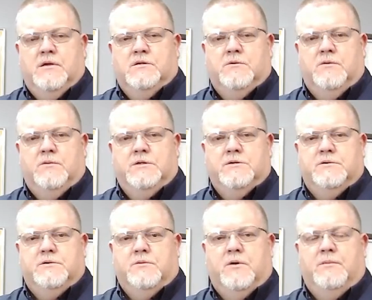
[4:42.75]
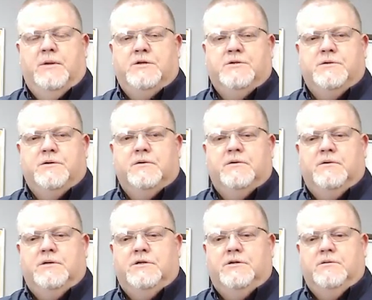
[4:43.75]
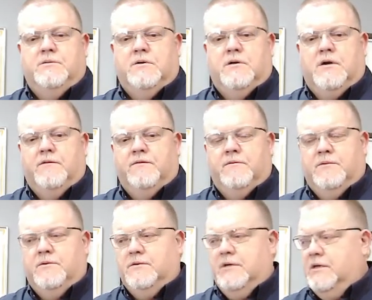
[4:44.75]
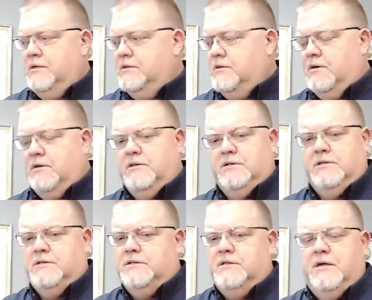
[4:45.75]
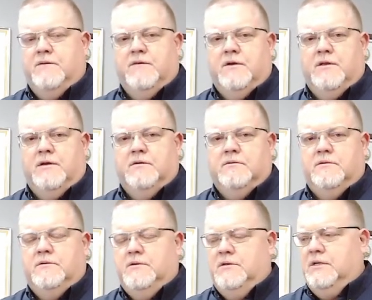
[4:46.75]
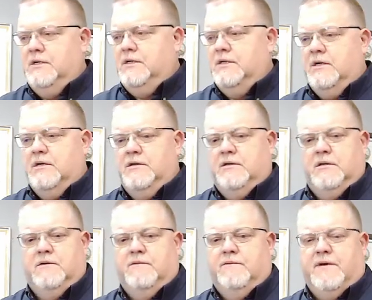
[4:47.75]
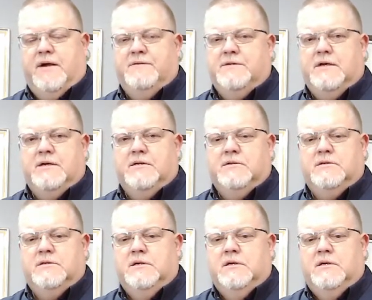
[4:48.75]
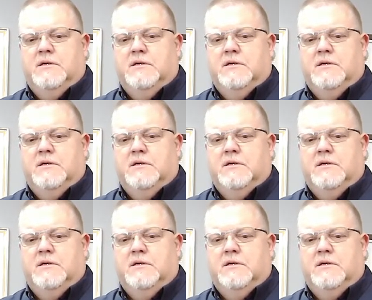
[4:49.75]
And so we would just want to make sure that you are comfortable getting started. It doesn't take very long. You can get it done in 5 seconds.